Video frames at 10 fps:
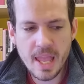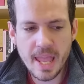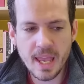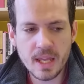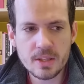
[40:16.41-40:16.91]

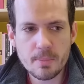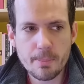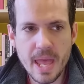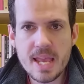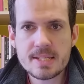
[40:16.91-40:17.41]
And the
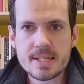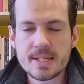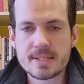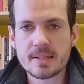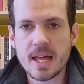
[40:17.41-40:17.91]

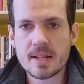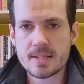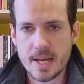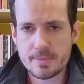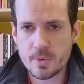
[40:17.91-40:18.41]
basics a lot of
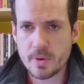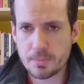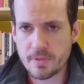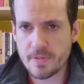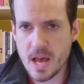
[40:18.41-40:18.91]
times are what
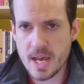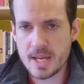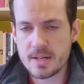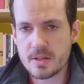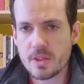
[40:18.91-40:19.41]

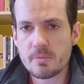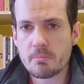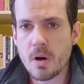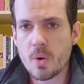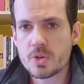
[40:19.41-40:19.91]
provide the
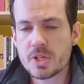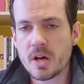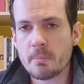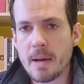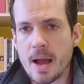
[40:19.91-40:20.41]
most
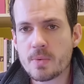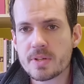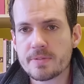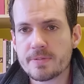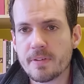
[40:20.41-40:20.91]
amount
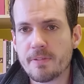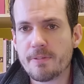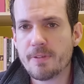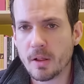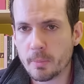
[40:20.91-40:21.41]
of
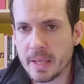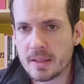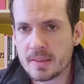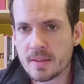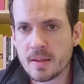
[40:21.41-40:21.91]

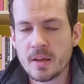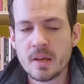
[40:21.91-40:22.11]
fulfillment.